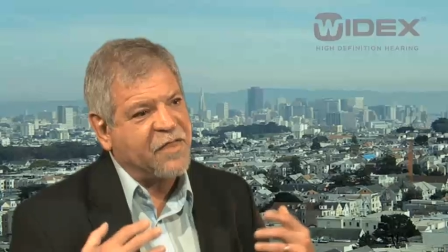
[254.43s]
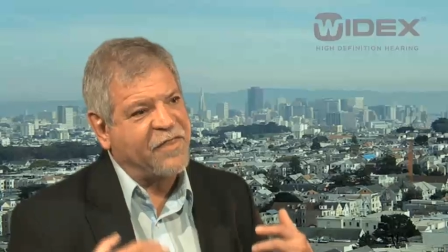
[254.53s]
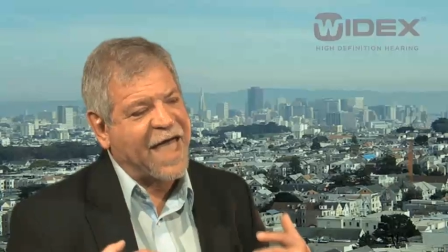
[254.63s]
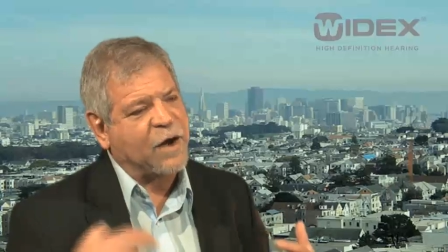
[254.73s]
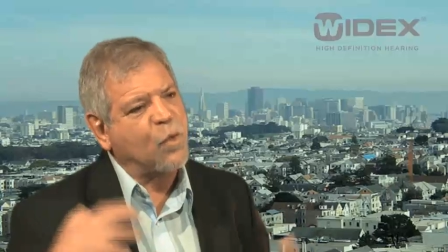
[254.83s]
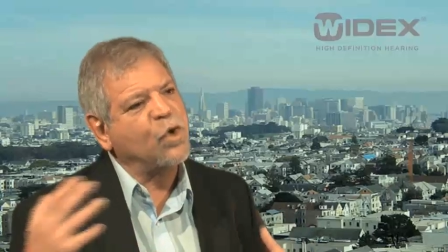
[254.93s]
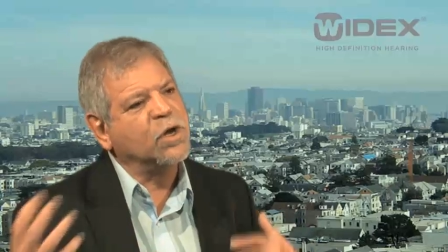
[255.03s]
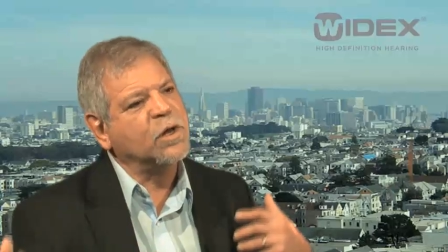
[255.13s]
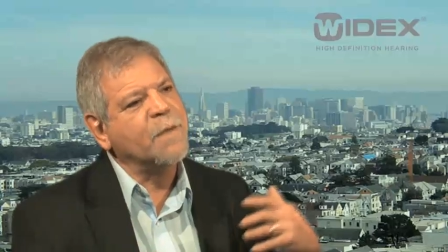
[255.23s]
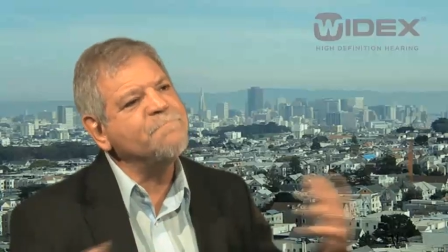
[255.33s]
that
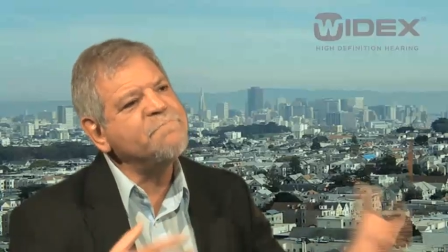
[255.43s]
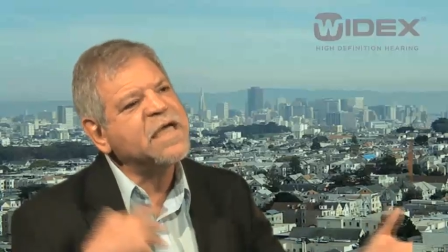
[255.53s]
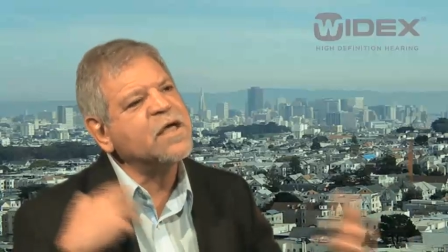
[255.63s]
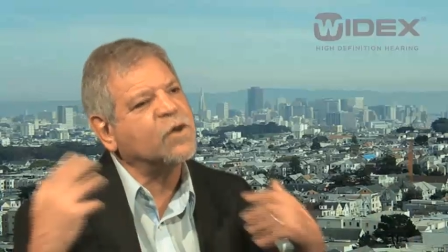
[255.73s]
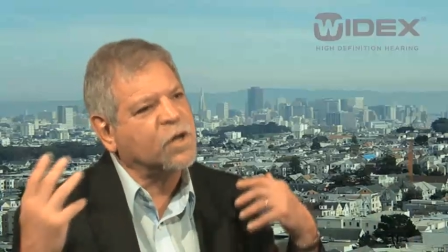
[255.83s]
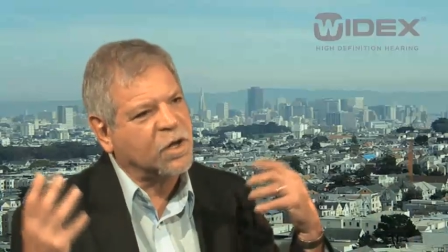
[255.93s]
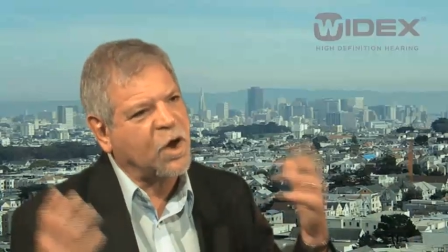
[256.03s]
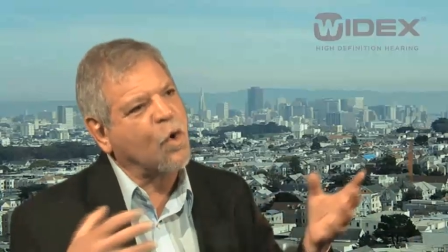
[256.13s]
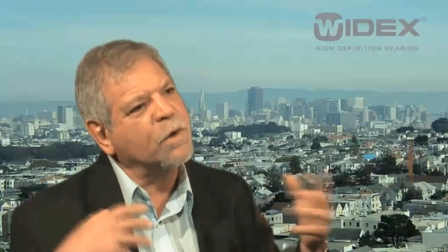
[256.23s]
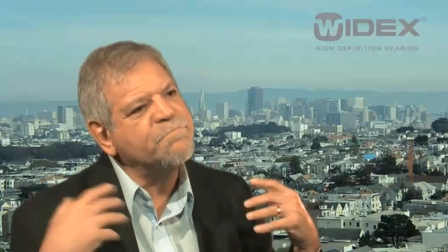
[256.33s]
will
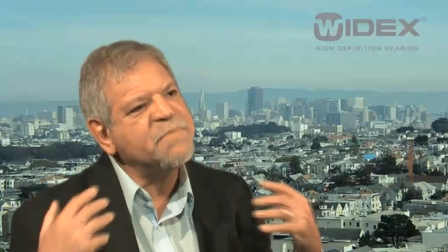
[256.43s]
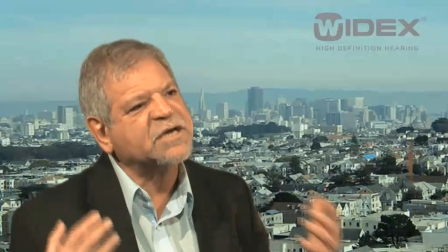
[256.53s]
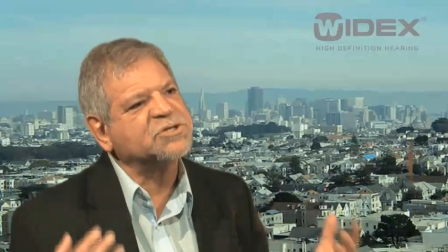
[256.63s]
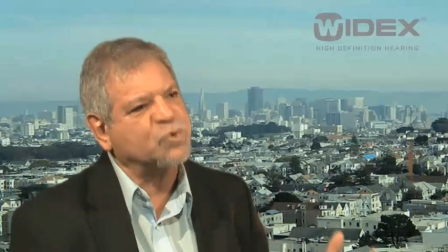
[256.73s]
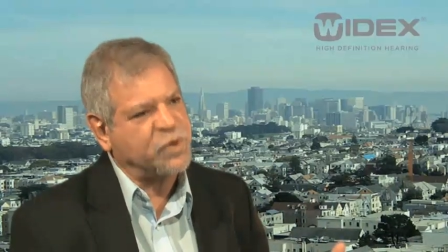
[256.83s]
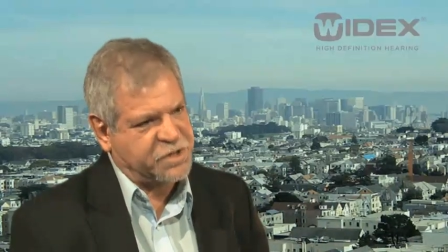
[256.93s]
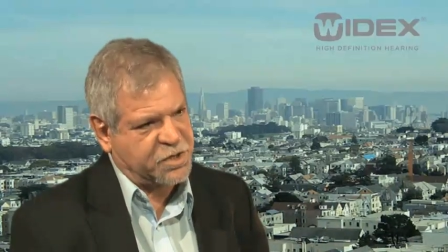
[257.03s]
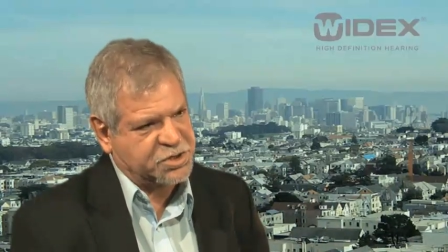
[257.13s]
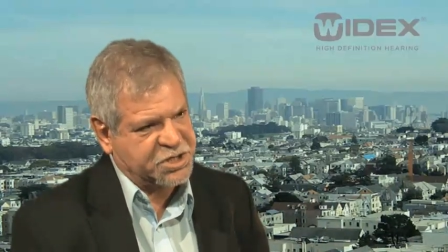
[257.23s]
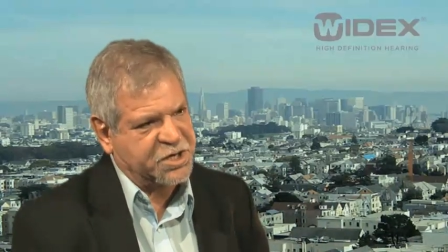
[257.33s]
mingle or mix with
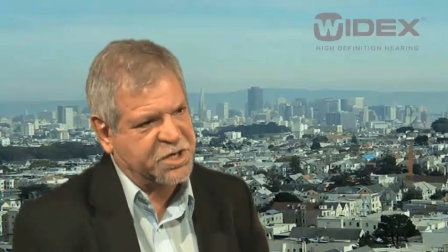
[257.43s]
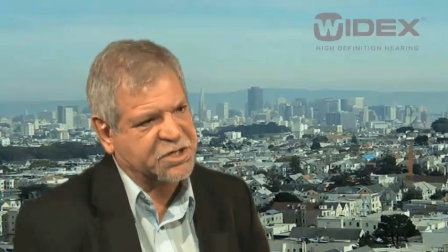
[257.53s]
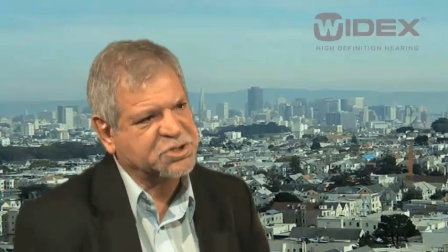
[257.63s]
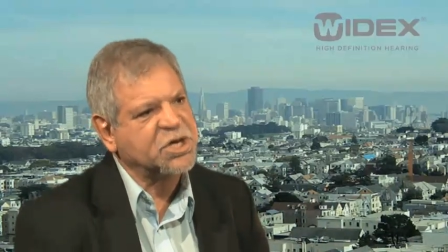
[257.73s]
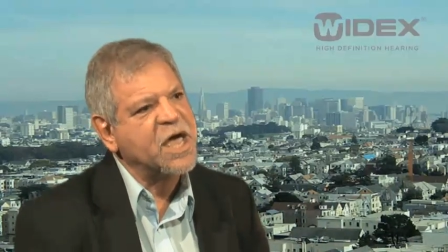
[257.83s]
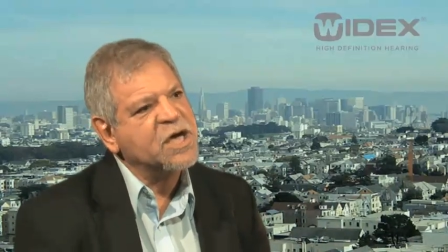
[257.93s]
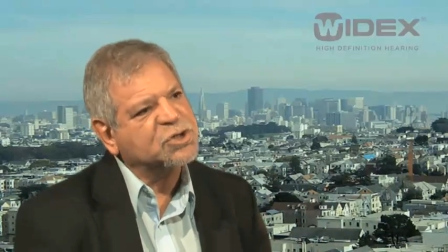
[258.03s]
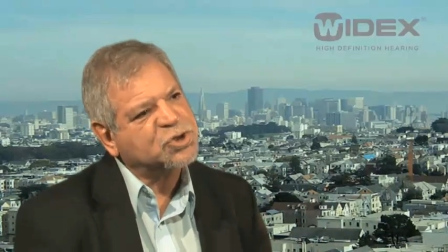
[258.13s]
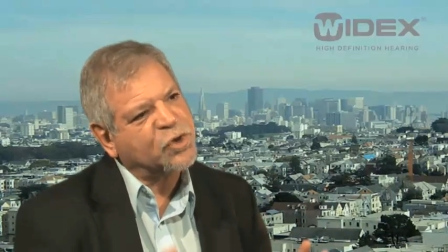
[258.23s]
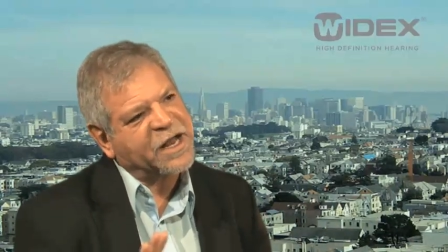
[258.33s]
their tinnitus
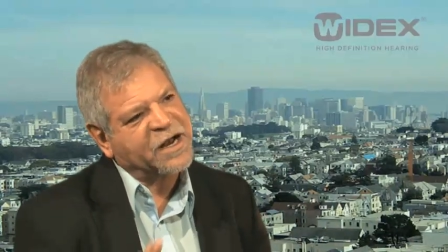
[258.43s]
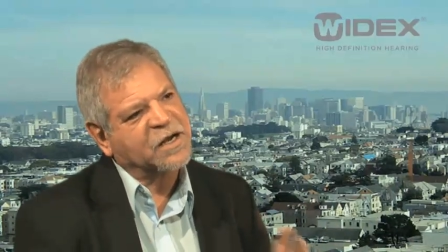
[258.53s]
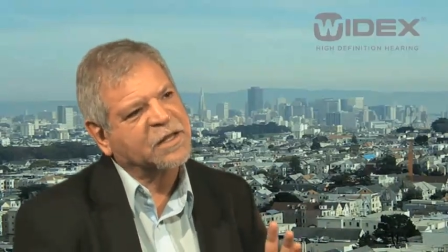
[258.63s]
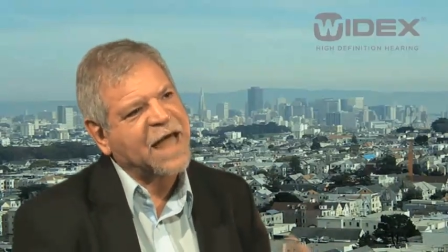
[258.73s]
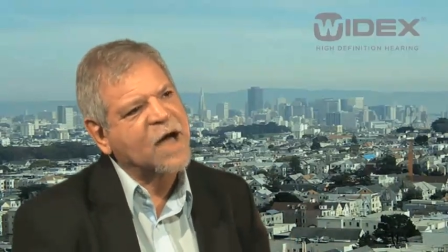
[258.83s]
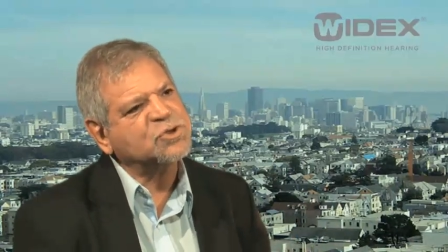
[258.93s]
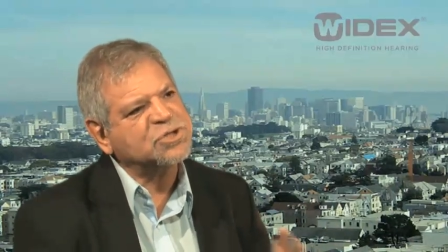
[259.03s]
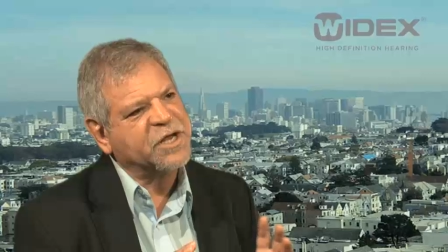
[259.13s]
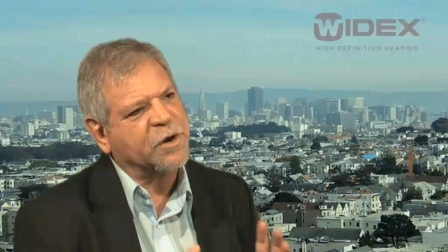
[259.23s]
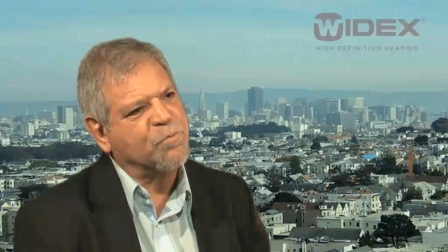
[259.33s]
so that it allows
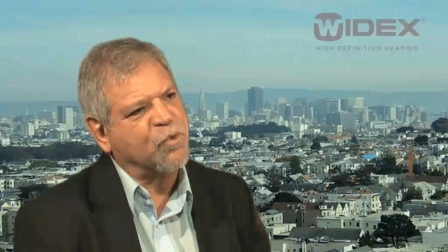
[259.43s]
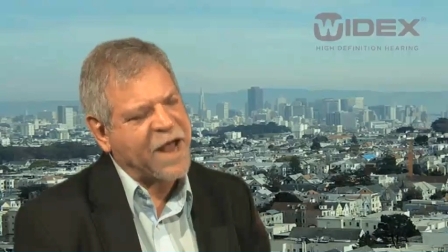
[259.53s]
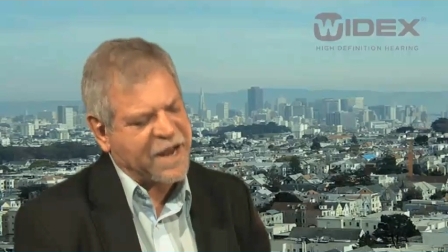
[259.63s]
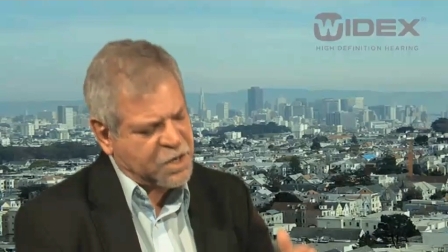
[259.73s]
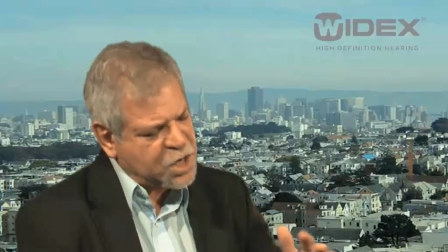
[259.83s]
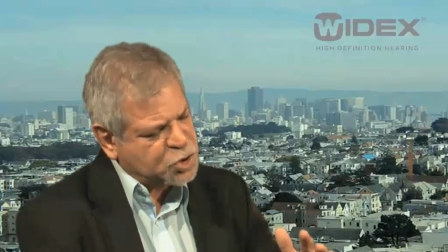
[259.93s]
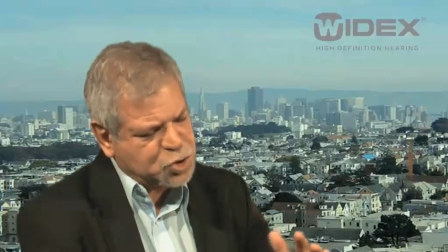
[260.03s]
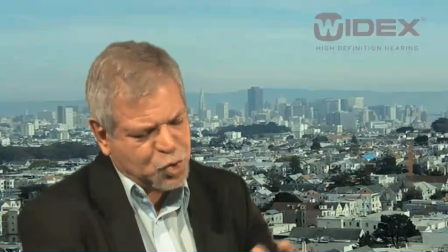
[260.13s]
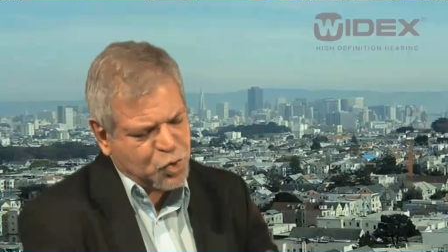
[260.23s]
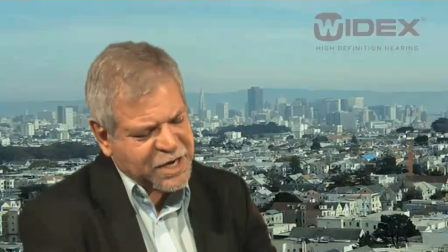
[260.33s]
their brain
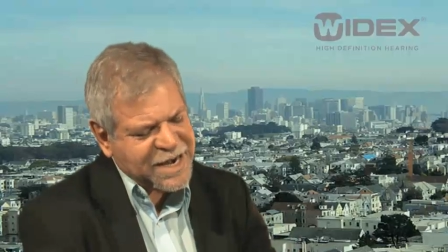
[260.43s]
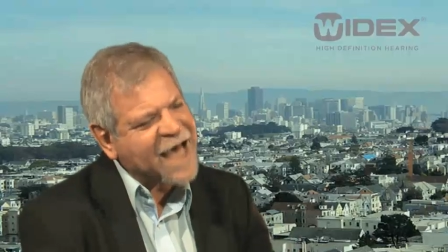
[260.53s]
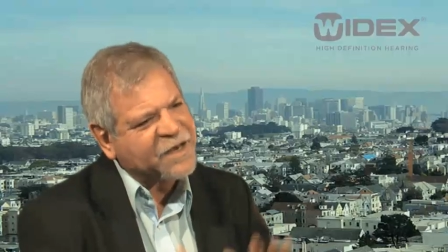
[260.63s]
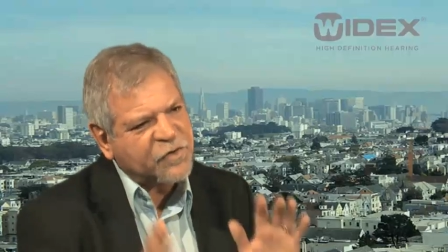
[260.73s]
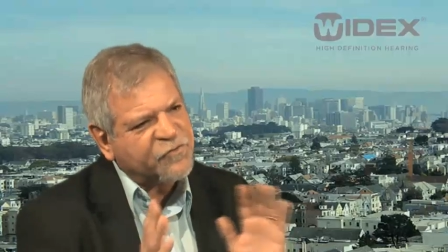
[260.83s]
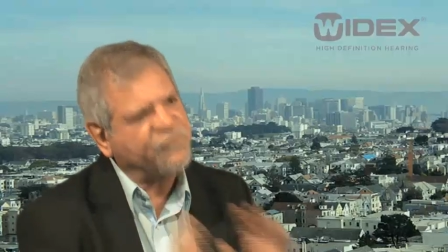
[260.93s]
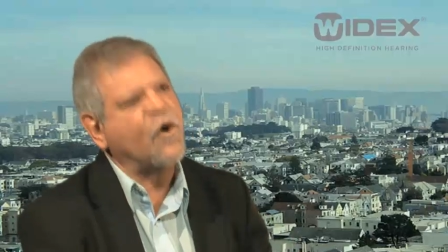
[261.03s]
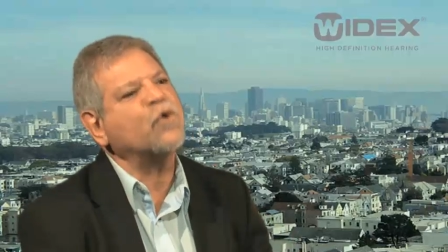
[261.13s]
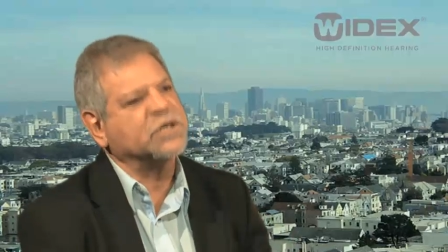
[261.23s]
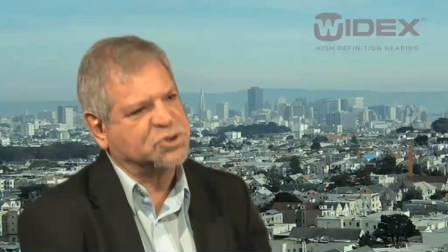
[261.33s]
to not
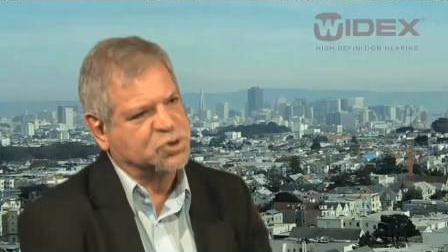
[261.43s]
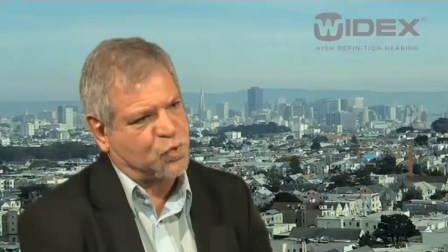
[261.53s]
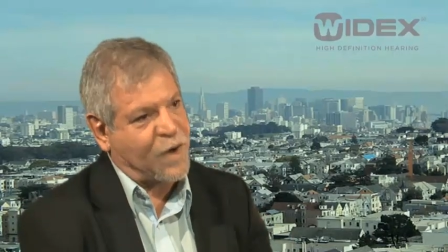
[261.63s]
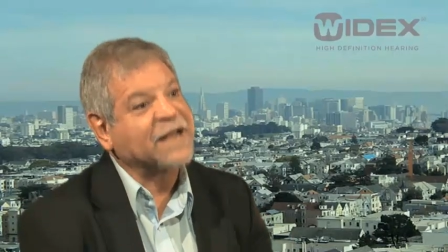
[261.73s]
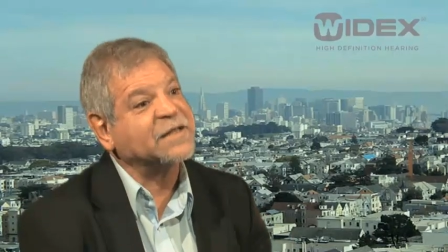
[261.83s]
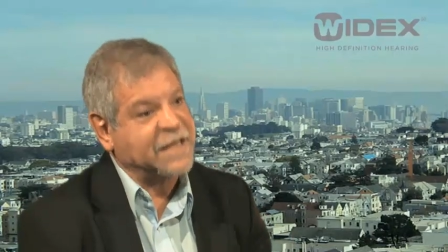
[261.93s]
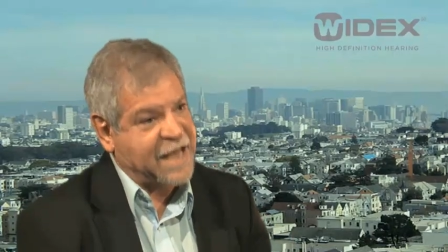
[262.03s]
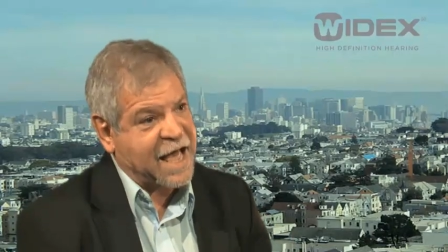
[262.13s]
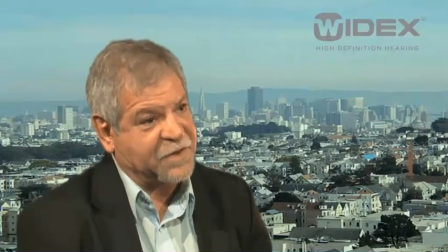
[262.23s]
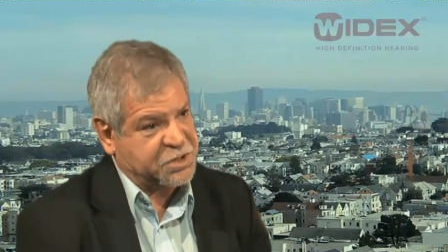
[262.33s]
focus directly
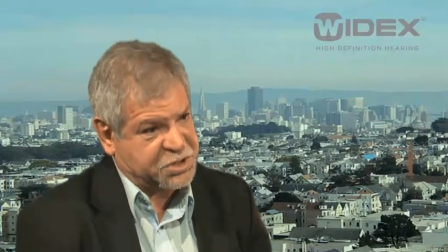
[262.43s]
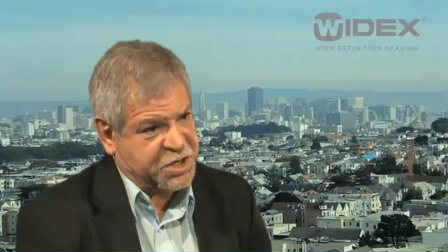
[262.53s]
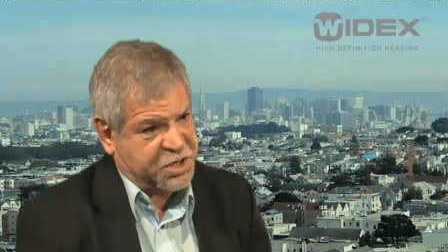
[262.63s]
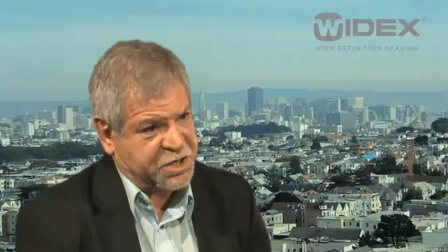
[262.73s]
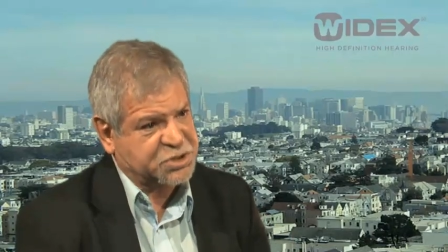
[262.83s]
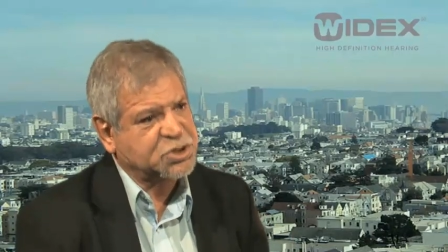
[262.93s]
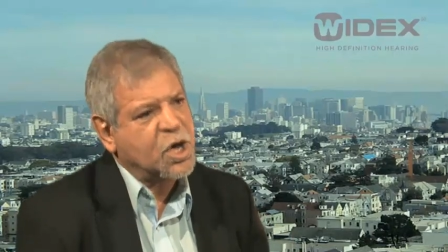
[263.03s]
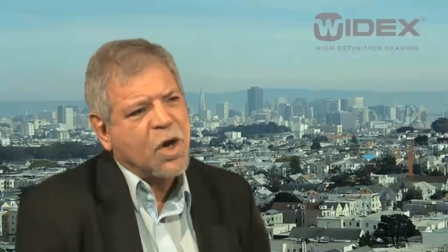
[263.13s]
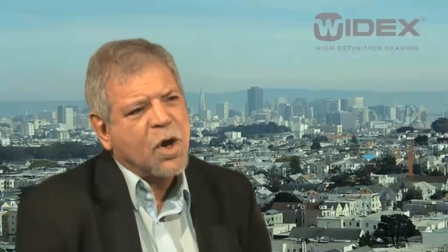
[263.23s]
on the tinnitus.